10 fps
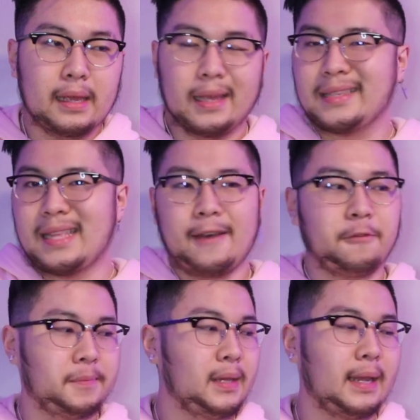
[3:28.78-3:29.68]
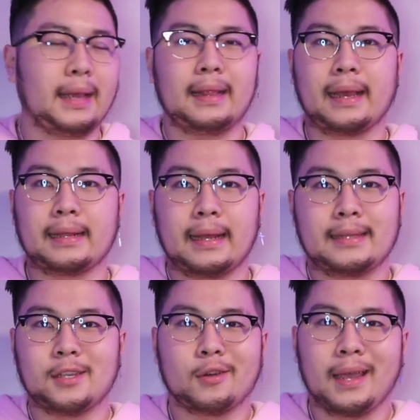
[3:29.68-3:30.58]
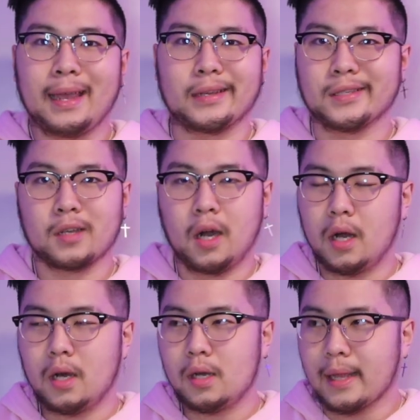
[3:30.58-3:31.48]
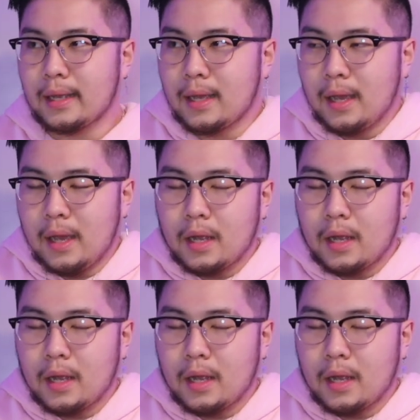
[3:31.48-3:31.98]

it's not for me and like it's okay because call like